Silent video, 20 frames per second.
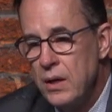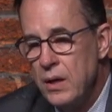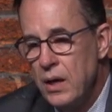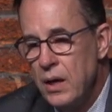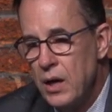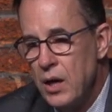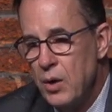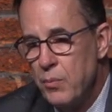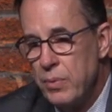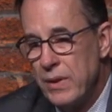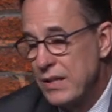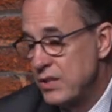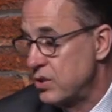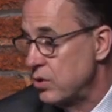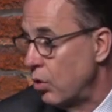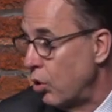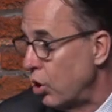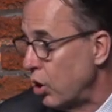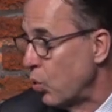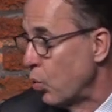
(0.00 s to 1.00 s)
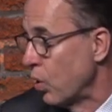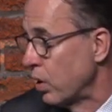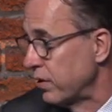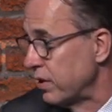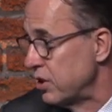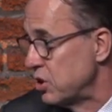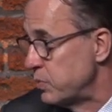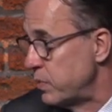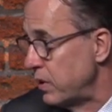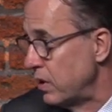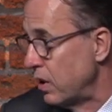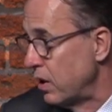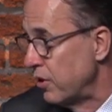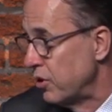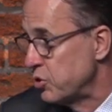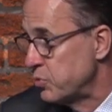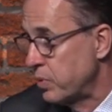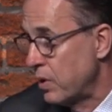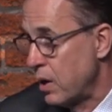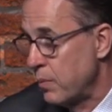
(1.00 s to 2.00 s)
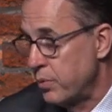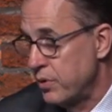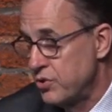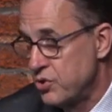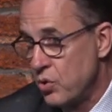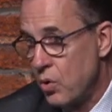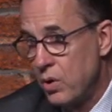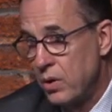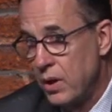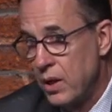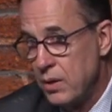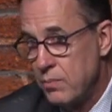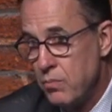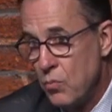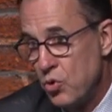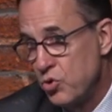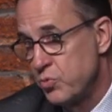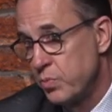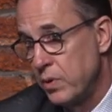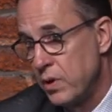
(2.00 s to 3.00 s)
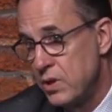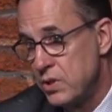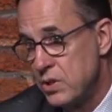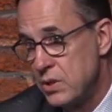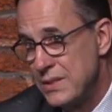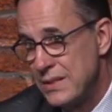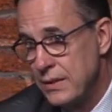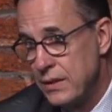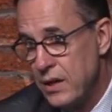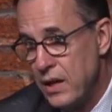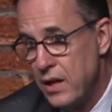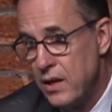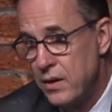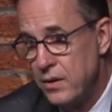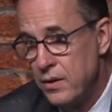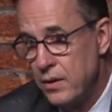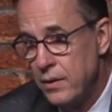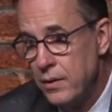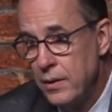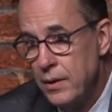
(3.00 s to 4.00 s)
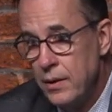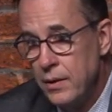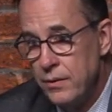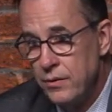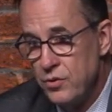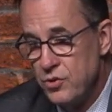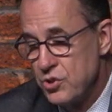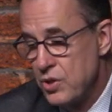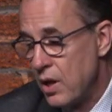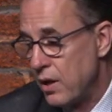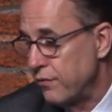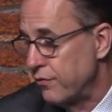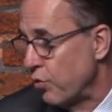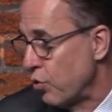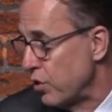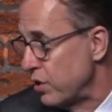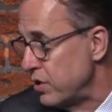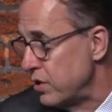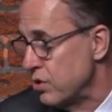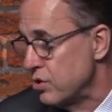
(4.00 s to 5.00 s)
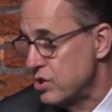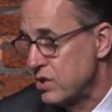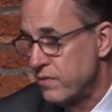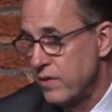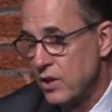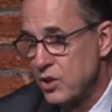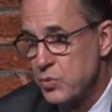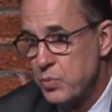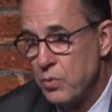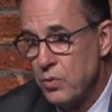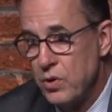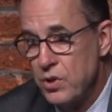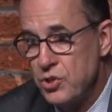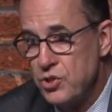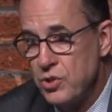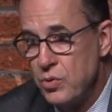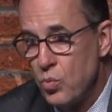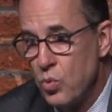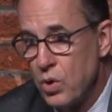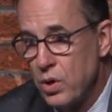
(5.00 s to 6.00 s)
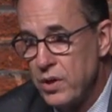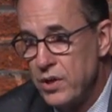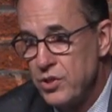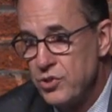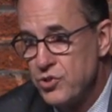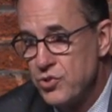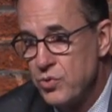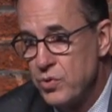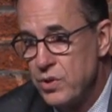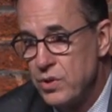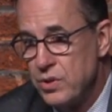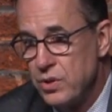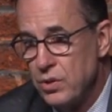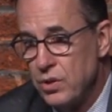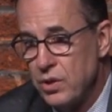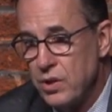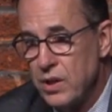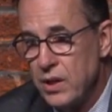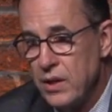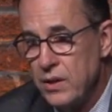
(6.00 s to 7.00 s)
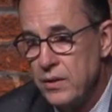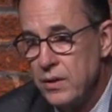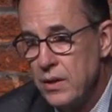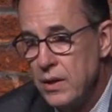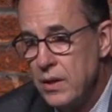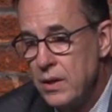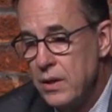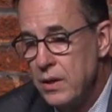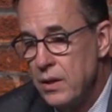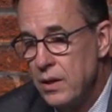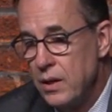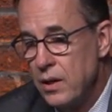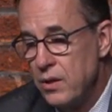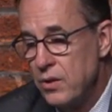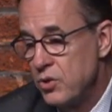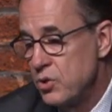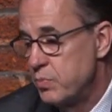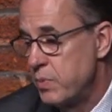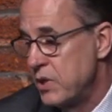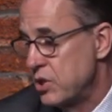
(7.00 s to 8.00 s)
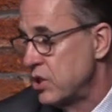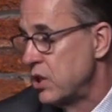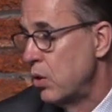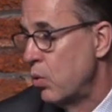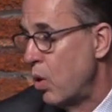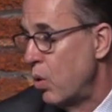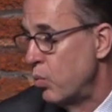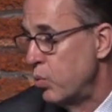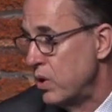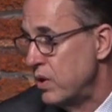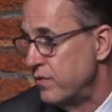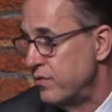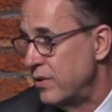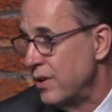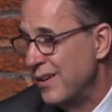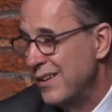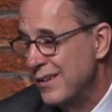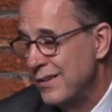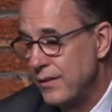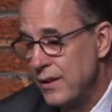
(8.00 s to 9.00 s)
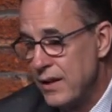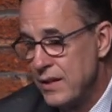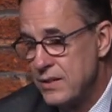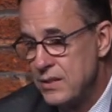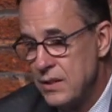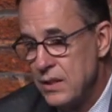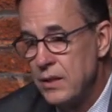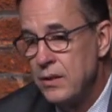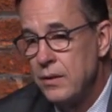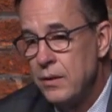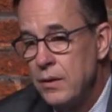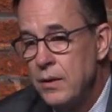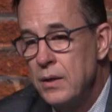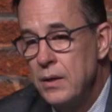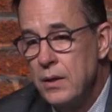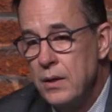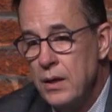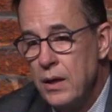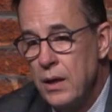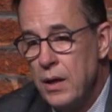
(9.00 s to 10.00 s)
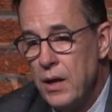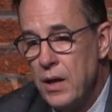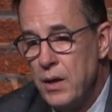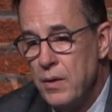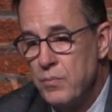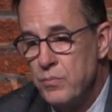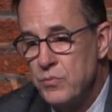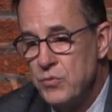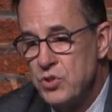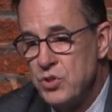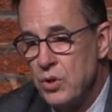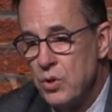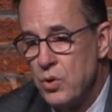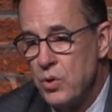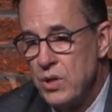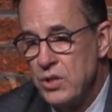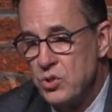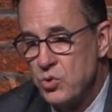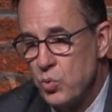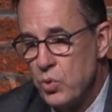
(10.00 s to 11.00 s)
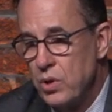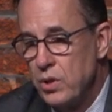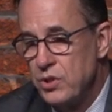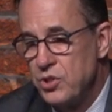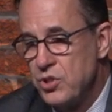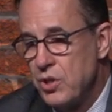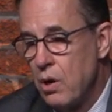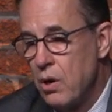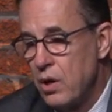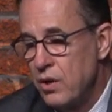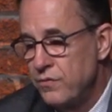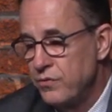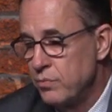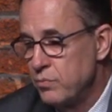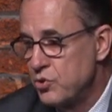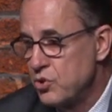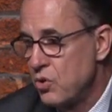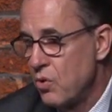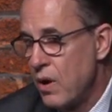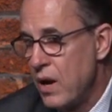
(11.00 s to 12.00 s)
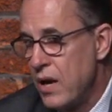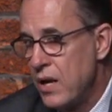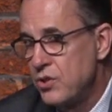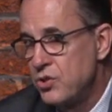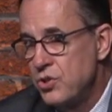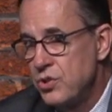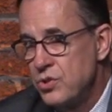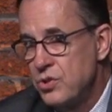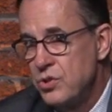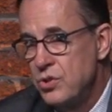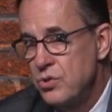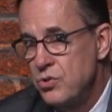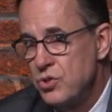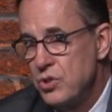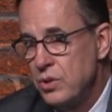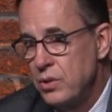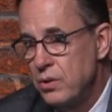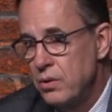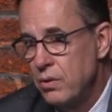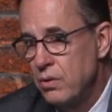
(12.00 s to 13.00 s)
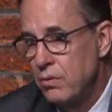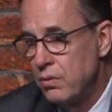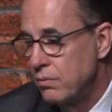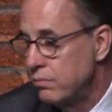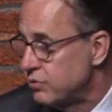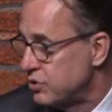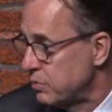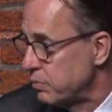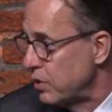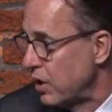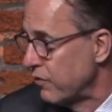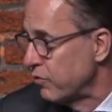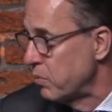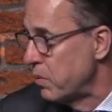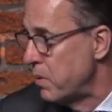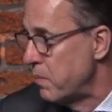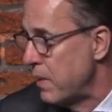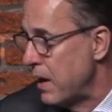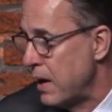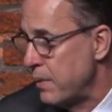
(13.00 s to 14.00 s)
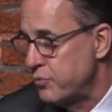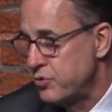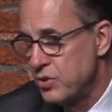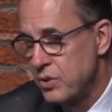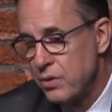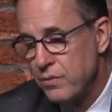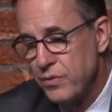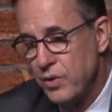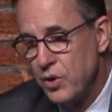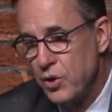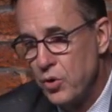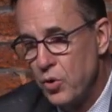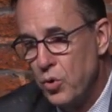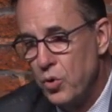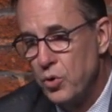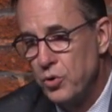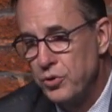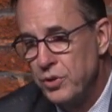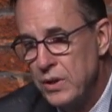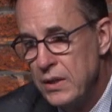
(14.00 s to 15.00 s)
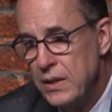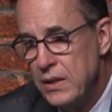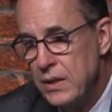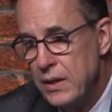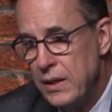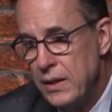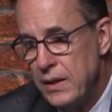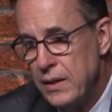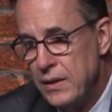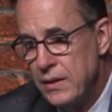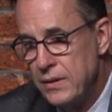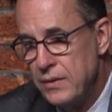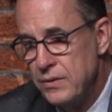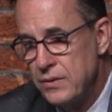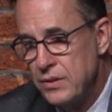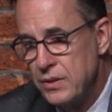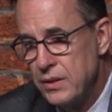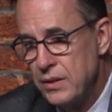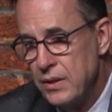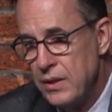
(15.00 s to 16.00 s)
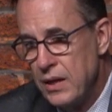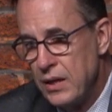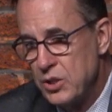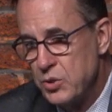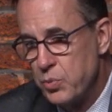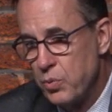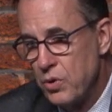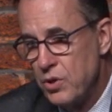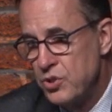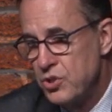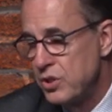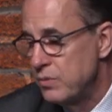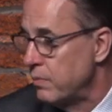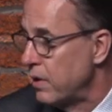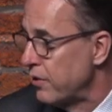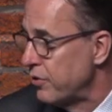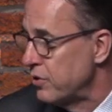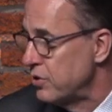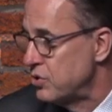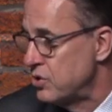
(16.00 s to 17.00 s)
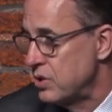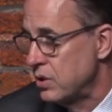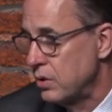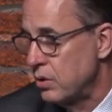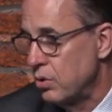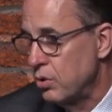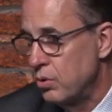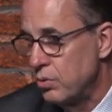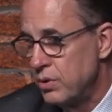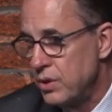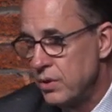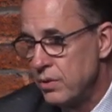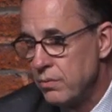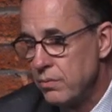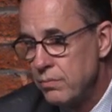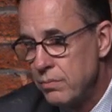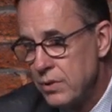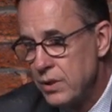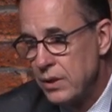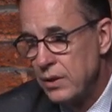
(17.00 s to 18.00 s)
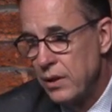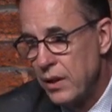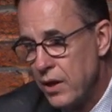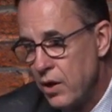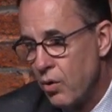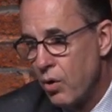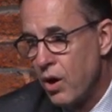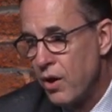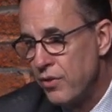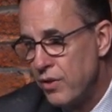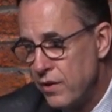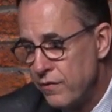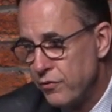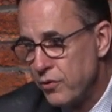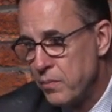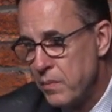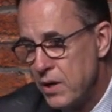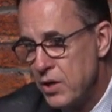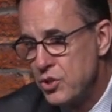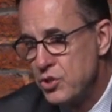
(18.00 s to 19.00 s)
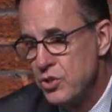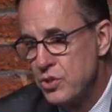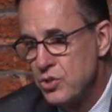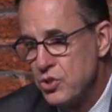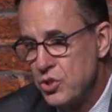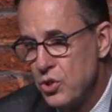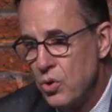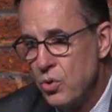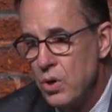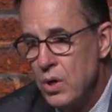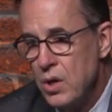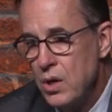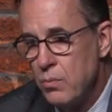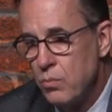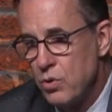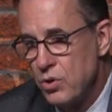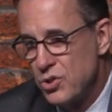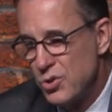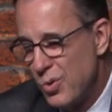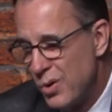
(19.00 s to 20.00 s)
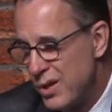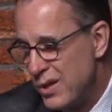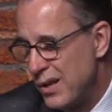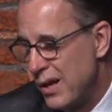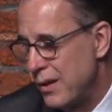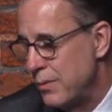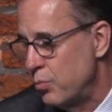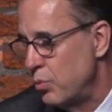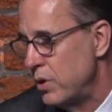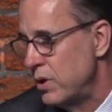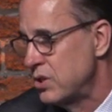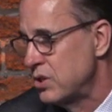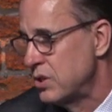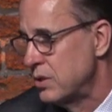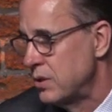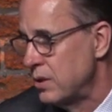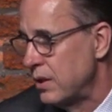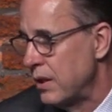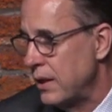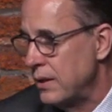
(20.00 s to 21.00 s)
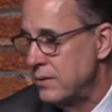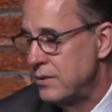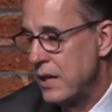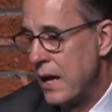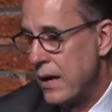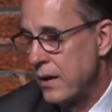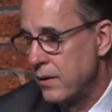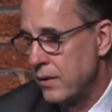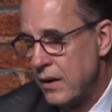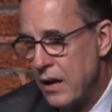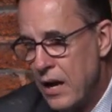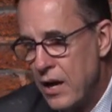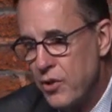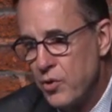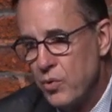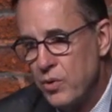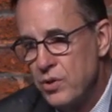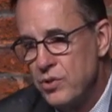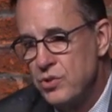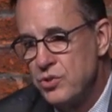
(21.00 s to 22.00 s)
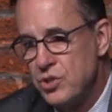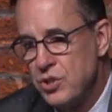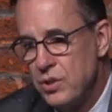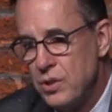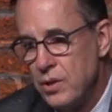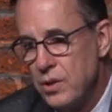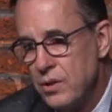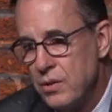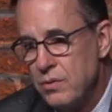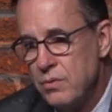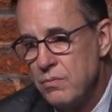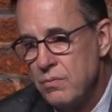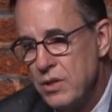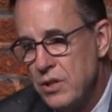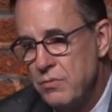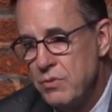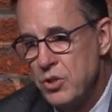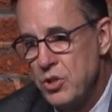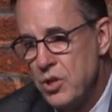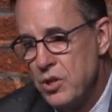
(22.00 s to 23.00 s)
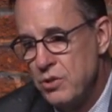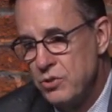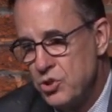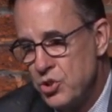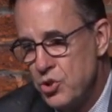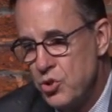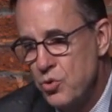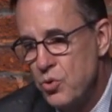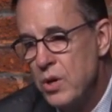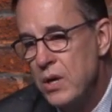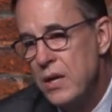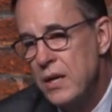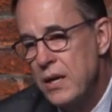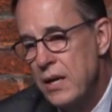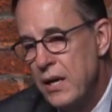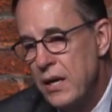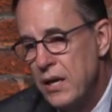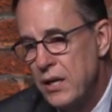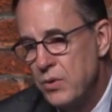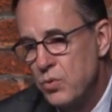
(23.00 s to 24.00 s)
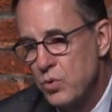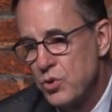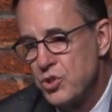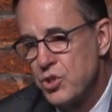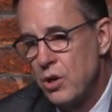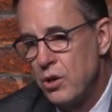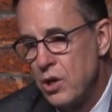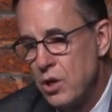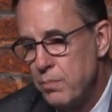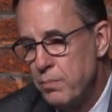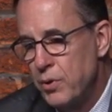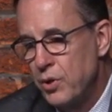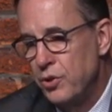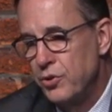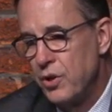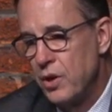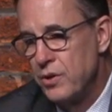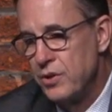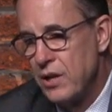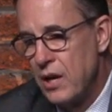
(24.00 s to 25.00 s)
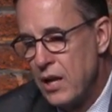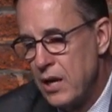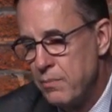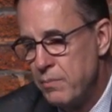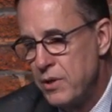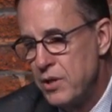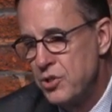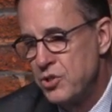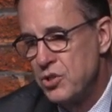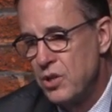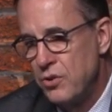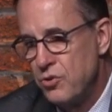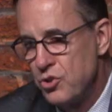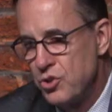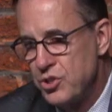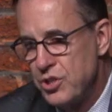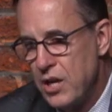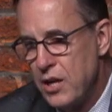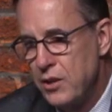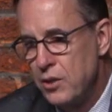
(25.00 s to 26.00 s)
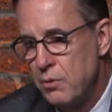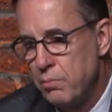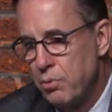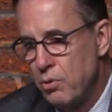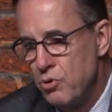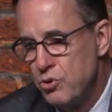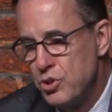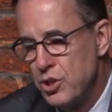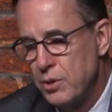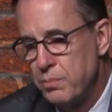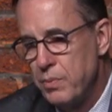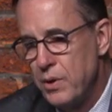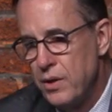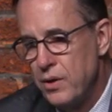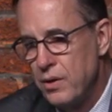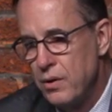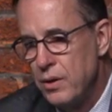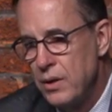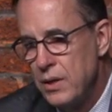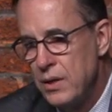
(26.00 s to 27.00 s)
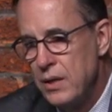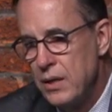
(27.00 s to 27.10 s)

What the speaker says: But that's the only work that has been done on this property. So unlike most places in Canada, there's not 40 years of exploration work history to look at. There's basically what we've done, and that's it. So it's really starting from scratch. It's using, some government maps that are very old and exploration methods that go, that layer on the information. So we're 29 weeks into that data gathering issue, and we're starting to build our database to understand the project better.